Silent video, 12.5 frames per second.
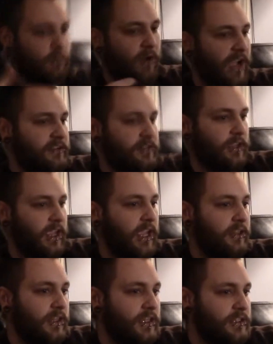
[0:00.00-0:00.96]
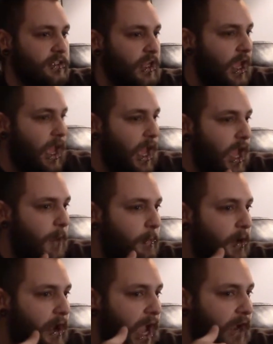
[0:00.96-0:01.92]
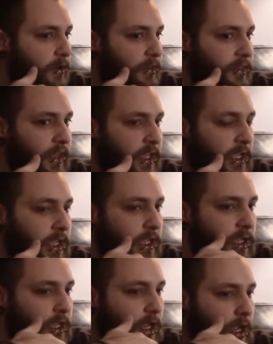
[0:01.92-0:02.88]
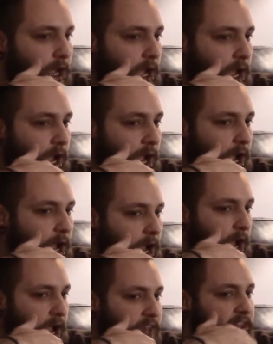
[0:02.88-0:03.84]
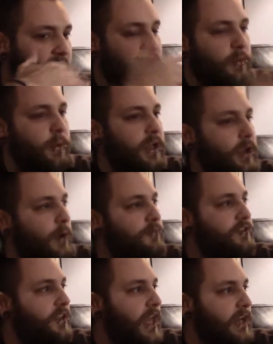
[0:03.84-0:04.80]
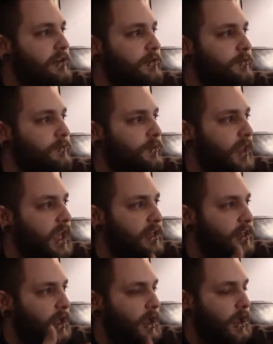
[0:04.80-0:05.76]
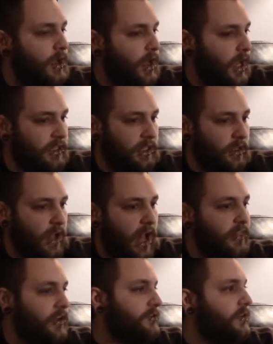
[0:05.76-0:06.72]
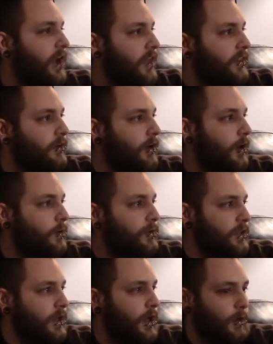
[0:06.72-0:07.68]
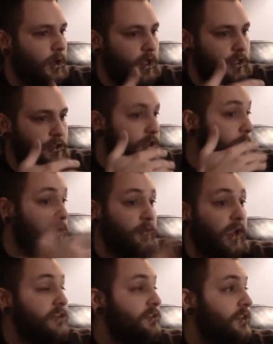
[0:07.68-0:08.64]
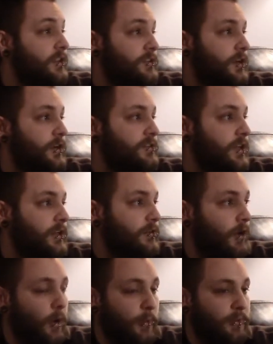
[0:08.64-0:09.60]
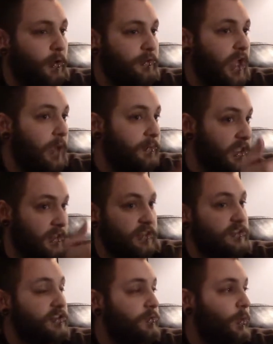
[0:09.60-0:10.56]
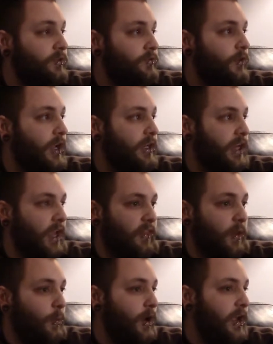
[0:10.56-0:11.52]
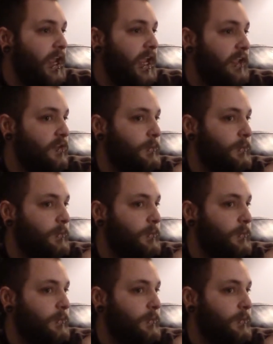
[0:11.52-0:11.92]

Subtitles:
practicing atheist. But I think everybody comes to that ideal on their own. You know, you can be raised in the church and grow up the whole time thinking this is what's right, and then one day